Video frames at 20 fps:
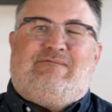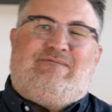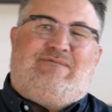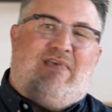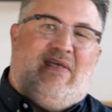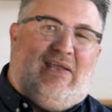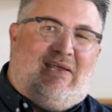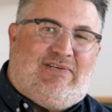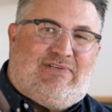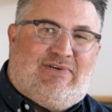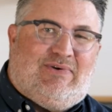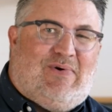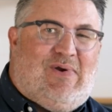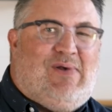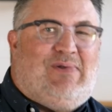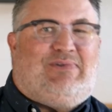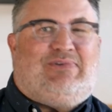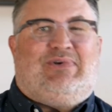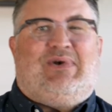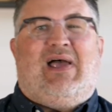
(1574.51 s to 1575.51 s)
Finish
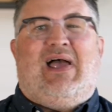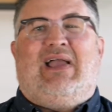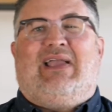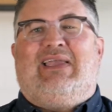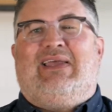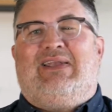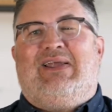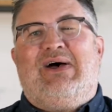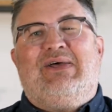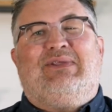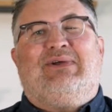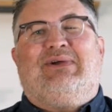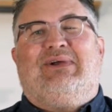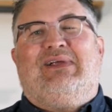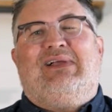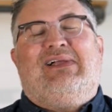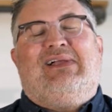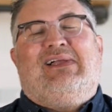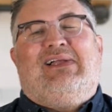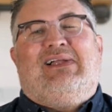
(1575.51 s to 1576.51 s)
Growth Track and other
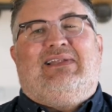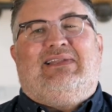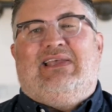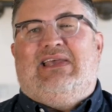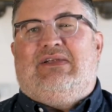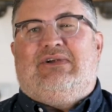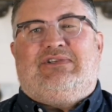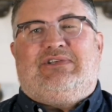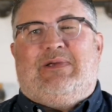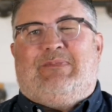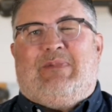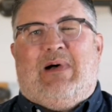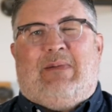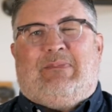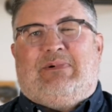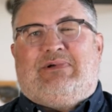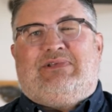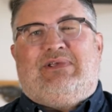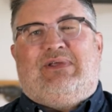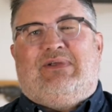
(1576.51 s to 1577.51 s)
leadership
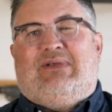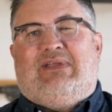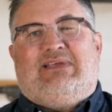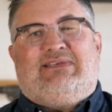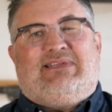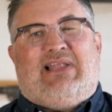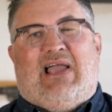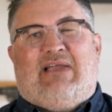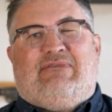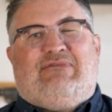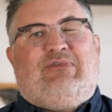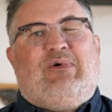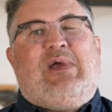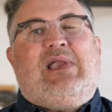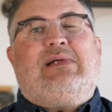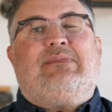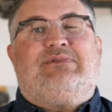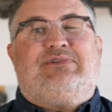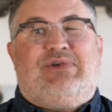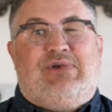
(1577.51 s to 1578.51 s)
opportunities like
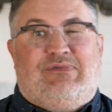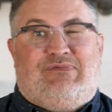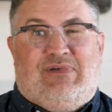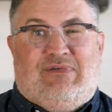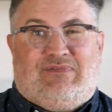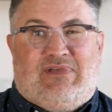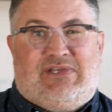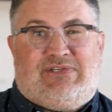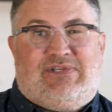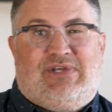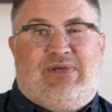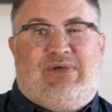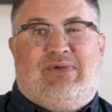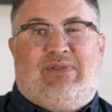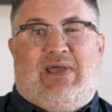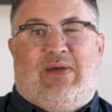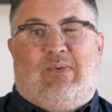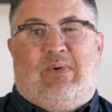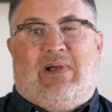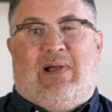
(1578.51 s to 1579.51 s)
Freedom 252
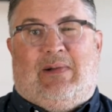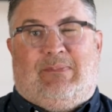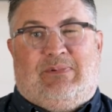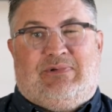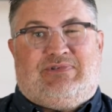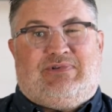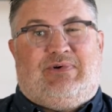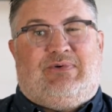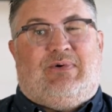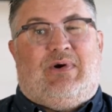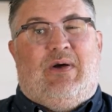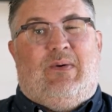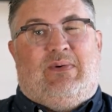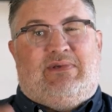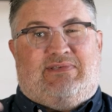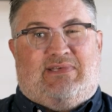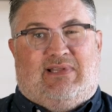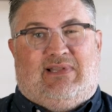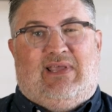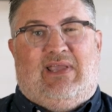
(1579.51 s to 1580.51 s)
that will help us grow
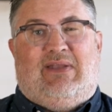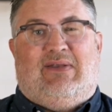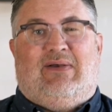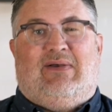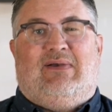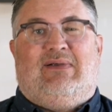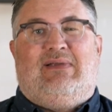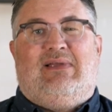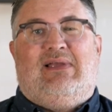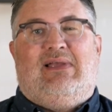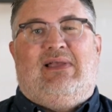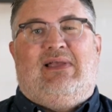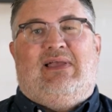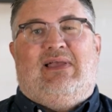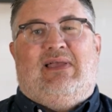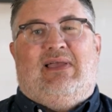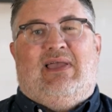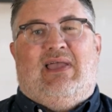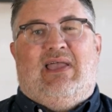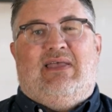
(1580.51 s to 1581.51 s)
as a leader.
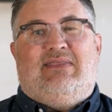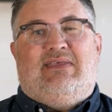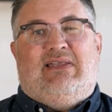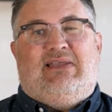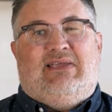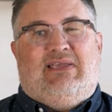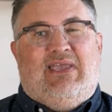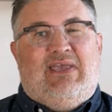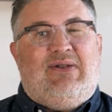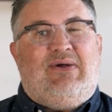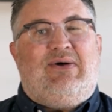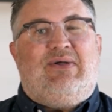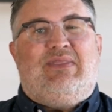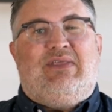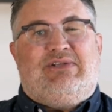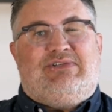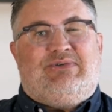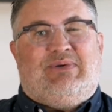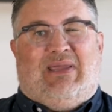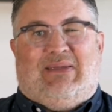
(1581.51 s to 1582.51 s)
And then get on
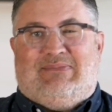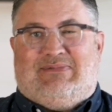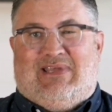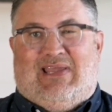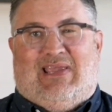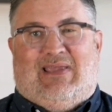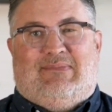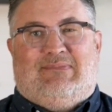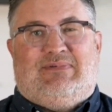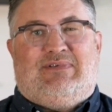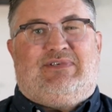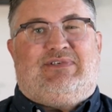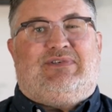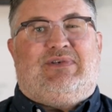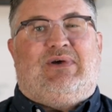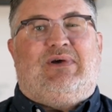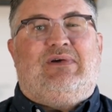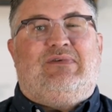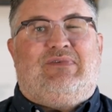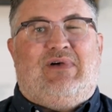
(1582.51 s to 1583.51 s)
the dream team.
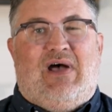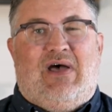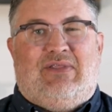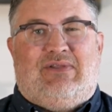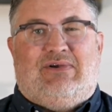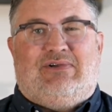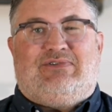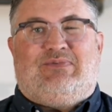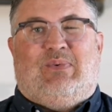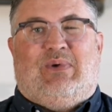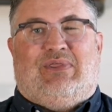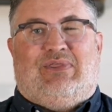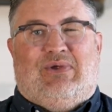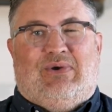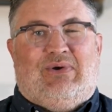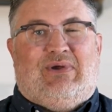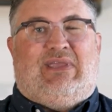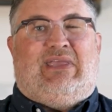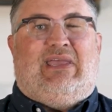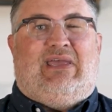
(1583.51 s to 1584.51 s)
Serve others with
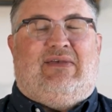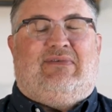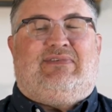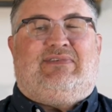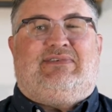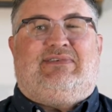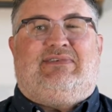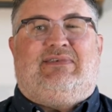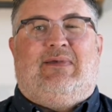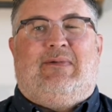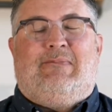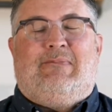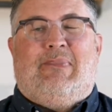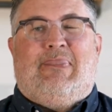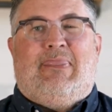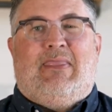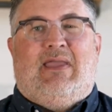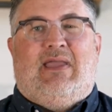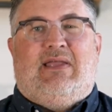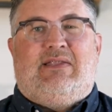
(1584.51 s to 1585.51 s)
your gifts
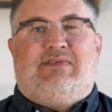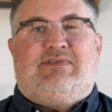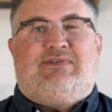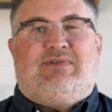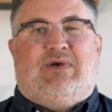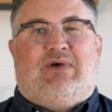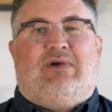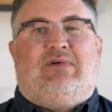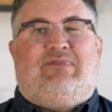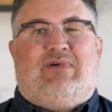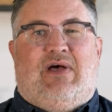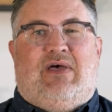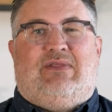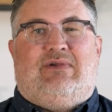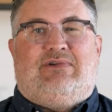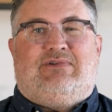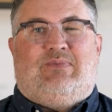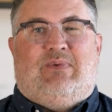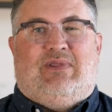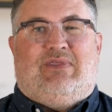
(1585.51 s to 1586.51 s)
and serve
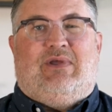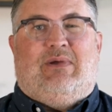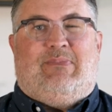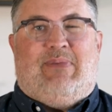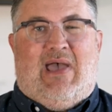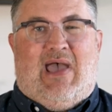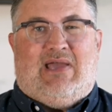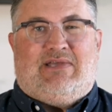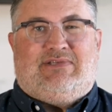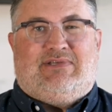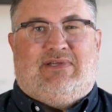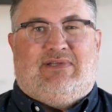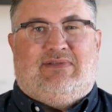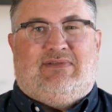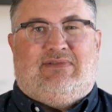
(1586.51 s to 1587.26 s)
others with your passion.